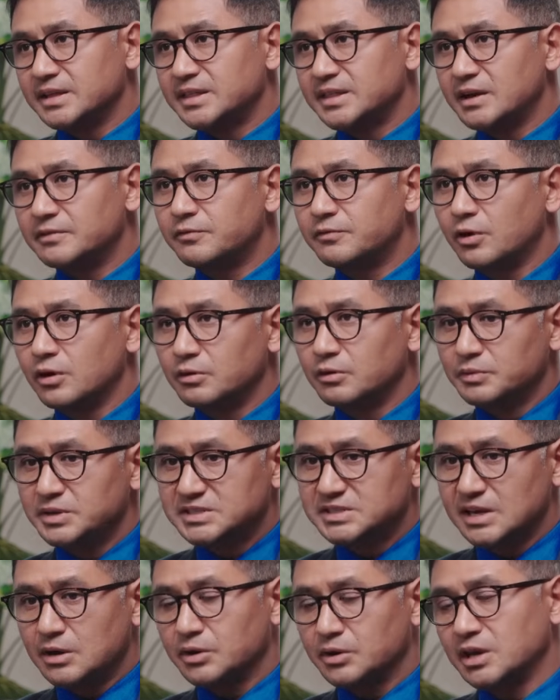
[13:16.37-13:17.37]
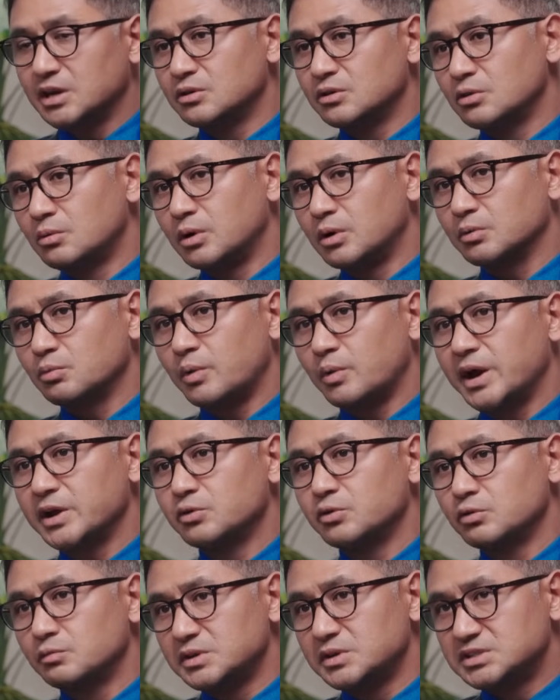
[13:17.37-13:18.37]
therefore we say, okay, you know what,
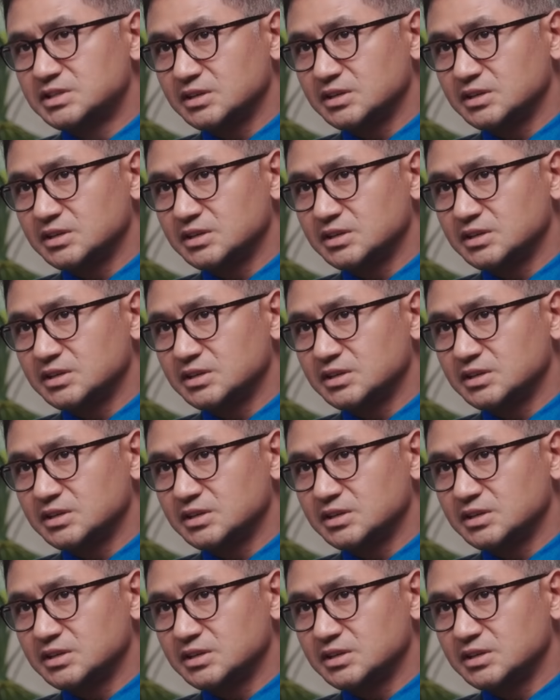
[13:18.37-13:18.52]
why don't we